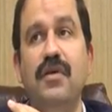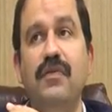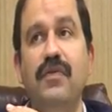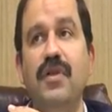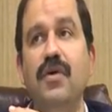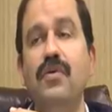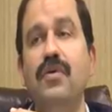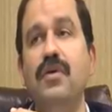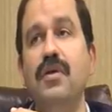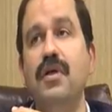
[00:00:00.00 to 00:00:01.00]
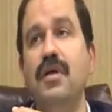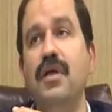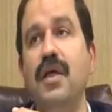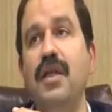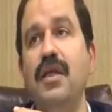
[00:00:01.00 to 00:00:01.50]
without
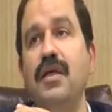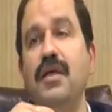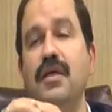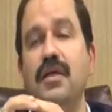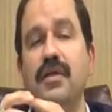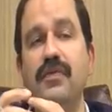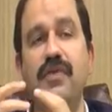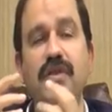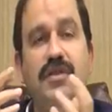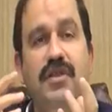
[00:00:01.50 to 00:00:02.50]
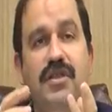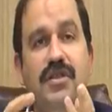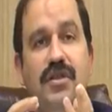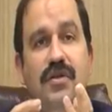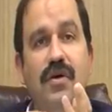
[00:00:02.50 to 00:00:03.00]
any
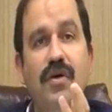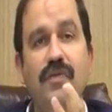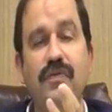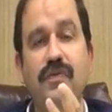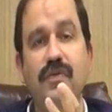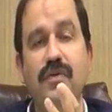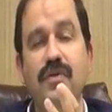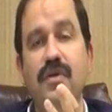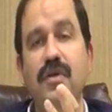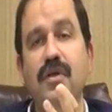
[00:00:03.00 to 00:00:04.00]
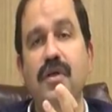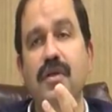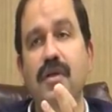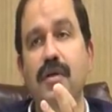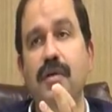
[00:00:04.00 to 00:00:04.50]
differentiation of
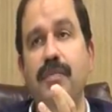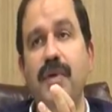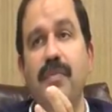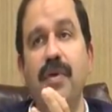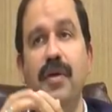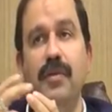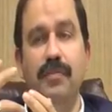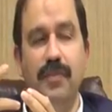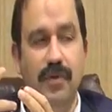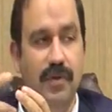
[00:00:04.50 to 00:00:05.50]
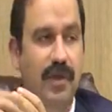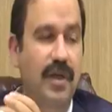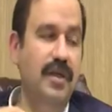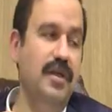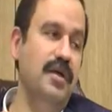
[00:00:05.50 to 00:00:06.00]
the payment
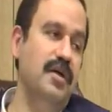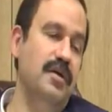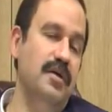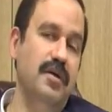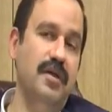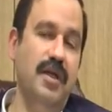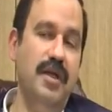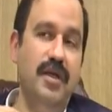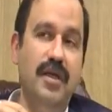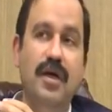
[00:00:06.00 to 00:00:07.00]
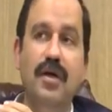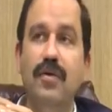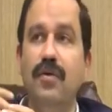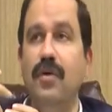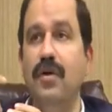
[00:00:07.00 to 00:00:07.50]
and
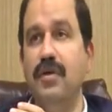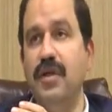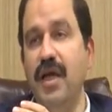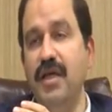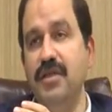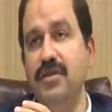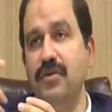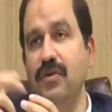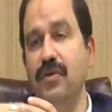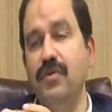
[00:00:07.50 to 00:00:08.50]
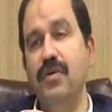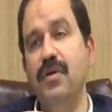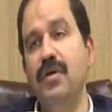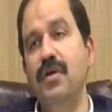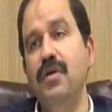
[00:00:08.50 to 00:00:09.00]
NTR or cash, or
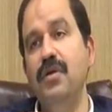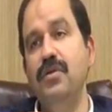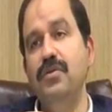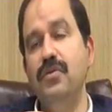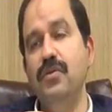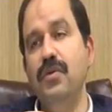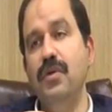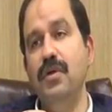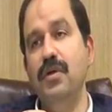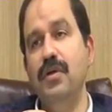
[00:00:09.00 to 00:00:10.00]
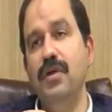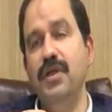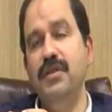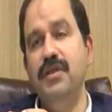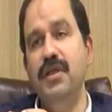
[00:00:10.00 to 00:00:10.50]
so
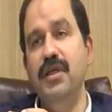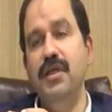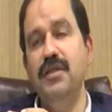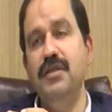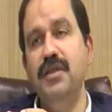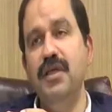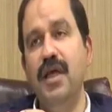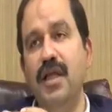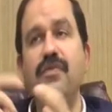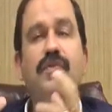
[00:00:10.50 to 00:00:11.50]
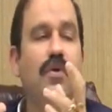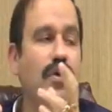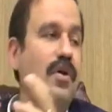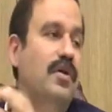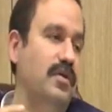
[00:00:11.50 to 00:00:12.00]
it's a health for
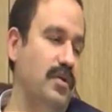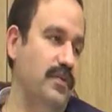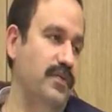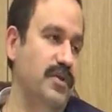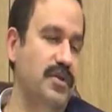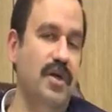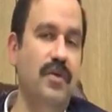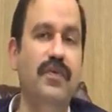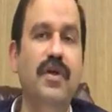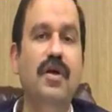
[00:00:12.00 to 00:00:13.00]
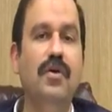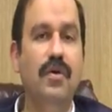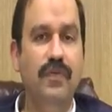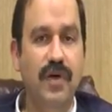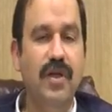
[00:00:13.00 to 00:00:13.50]
all, which are we are
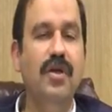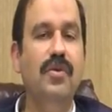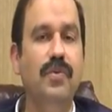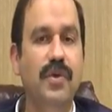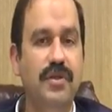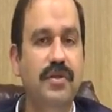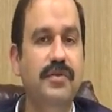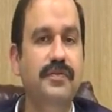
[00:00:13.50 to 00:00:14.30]
all working towards.